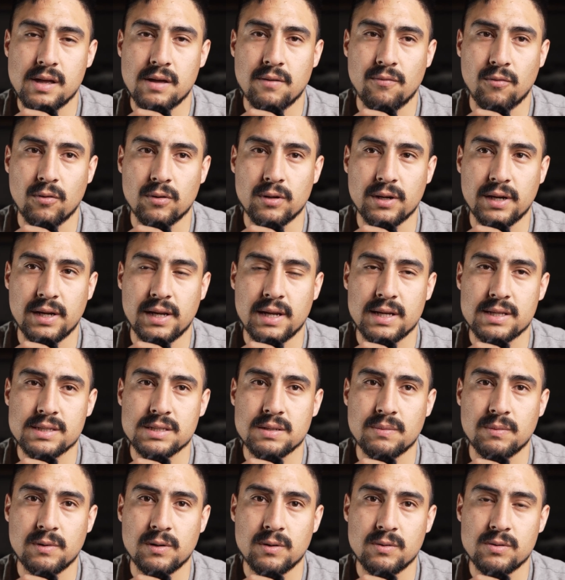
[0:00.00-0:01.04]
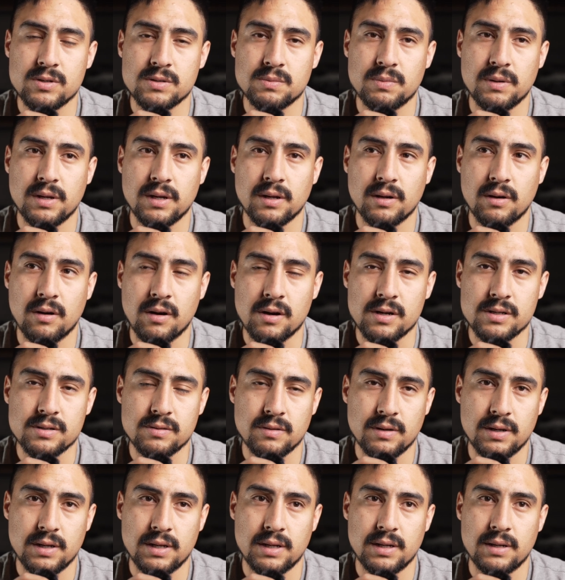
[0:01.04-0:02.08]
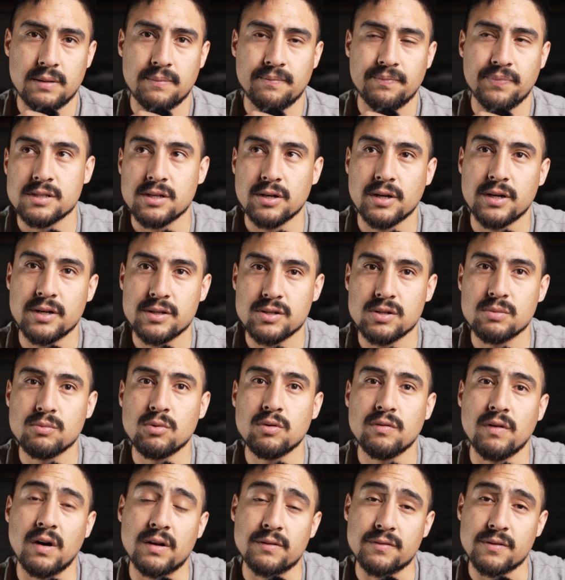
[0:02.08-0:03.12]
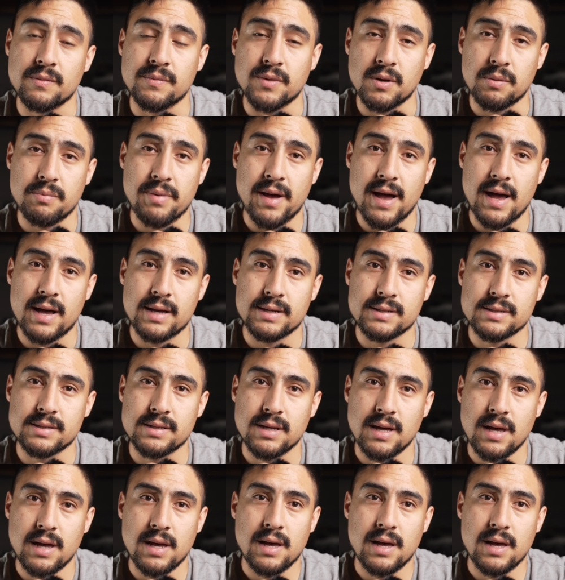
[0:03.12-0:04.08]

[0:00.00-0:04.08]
if we're looking at someone who's been incarcerated, is looking to move on from their past,